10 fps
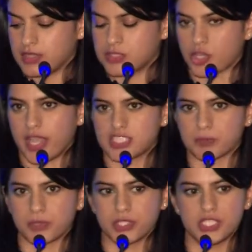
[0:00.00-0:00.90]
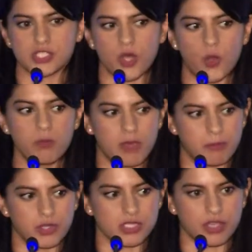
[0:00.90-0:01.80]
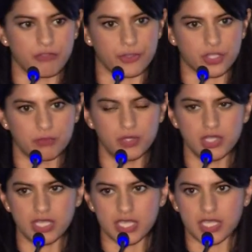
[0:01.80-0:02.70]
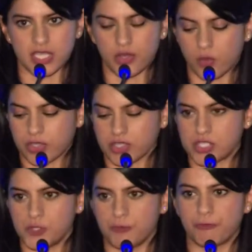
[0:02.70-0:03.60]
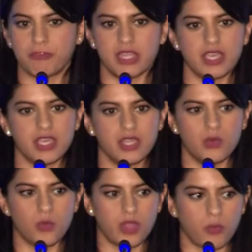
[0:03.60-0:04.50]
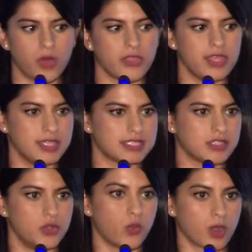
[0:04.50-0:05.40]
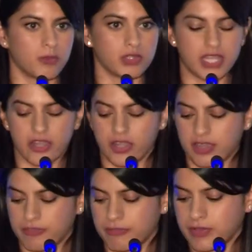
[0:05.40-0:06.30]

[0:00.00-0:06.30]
trying to police own members of their community in order to fit in with what is the normal narrative.